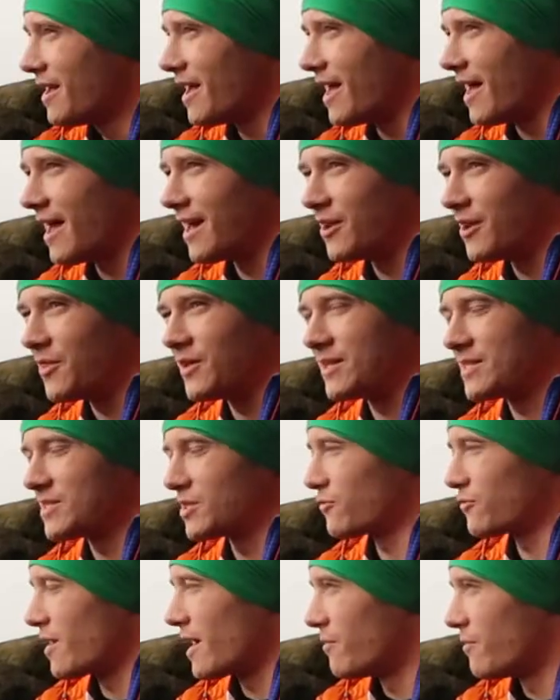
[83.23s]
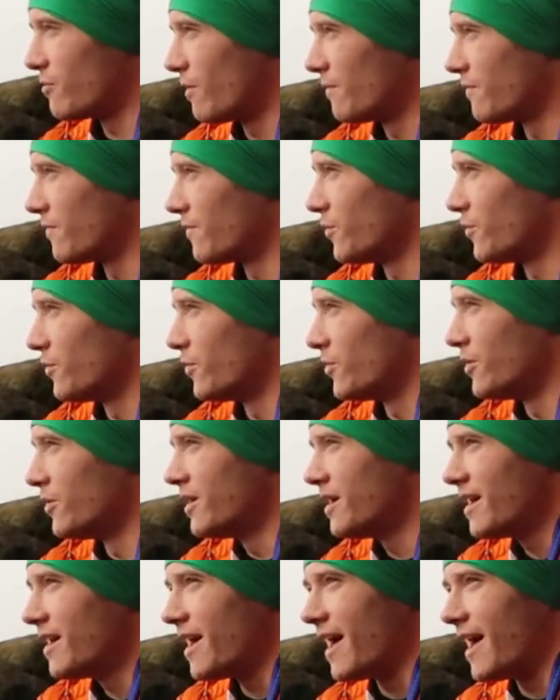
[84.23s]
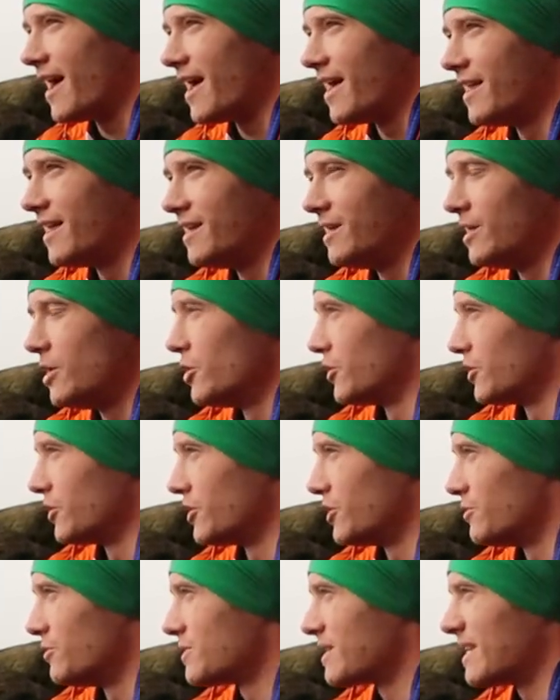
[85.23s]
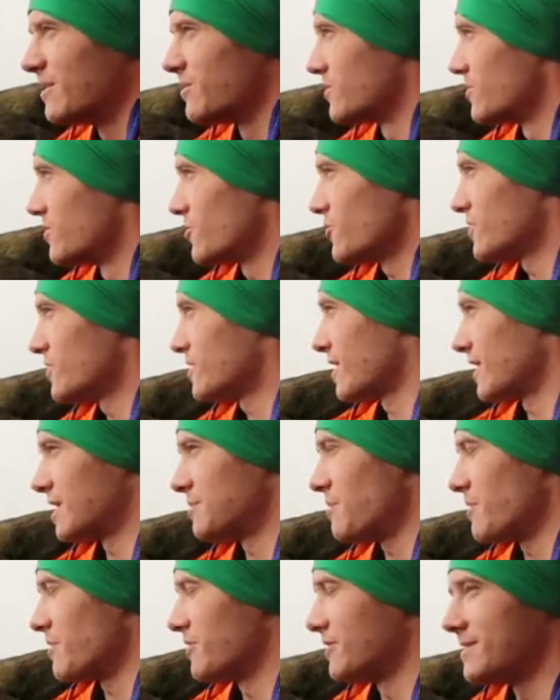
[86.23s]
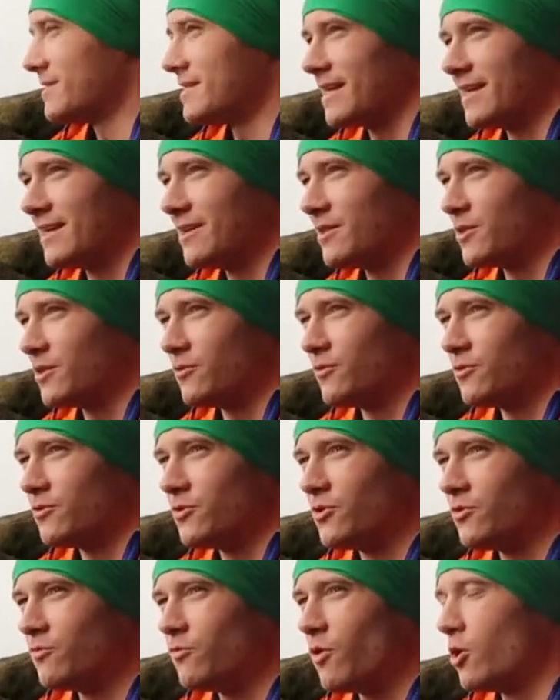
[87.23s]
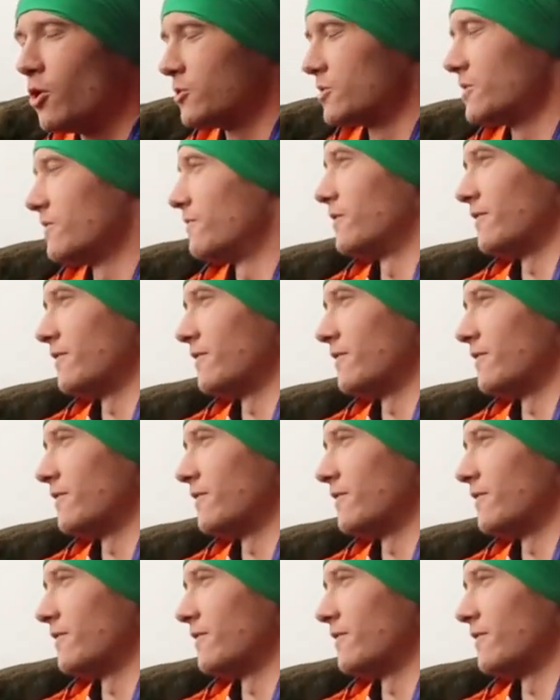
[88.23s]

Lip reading: And I think it's a great one for learning new skills and just experiencing the world of